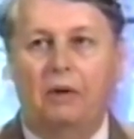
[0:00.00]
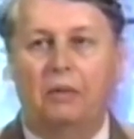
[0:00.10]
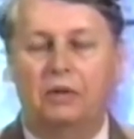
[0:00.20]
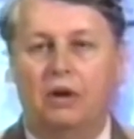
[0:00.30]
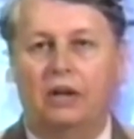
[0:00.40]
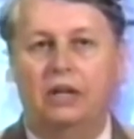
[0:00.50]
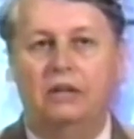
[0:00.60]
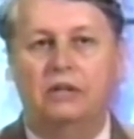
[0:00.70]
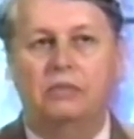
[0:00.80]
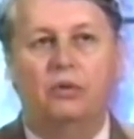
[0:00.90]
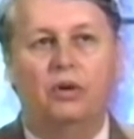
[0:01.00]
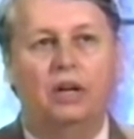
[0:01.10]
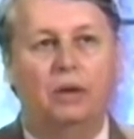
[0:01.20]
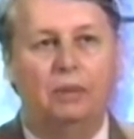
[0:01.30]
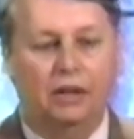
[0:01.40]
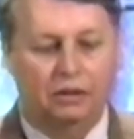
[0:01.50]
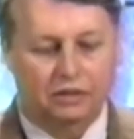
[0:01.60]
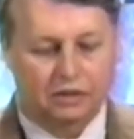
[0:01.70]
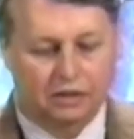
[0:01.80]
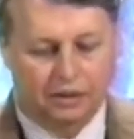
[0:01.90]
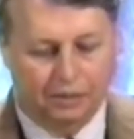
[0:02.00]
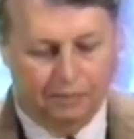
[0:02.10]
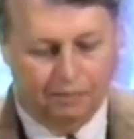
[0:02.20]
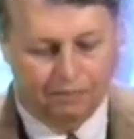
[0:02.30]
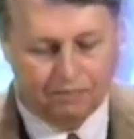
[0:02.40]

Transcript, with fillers: We were talking this morning about um,